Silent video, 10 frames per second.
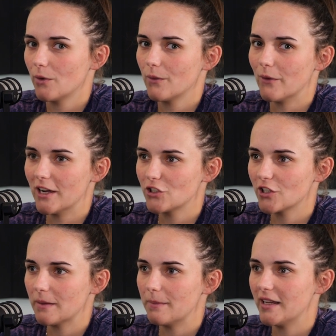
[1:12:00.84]
Why
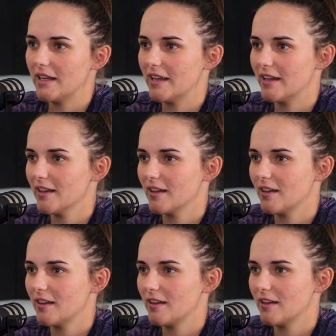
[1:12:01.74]
should I be here?
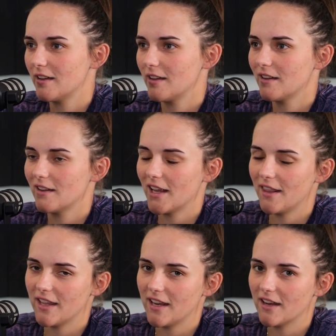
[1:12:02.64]

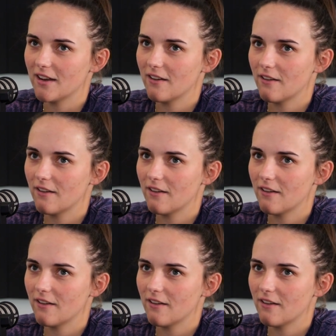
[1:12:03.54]
And then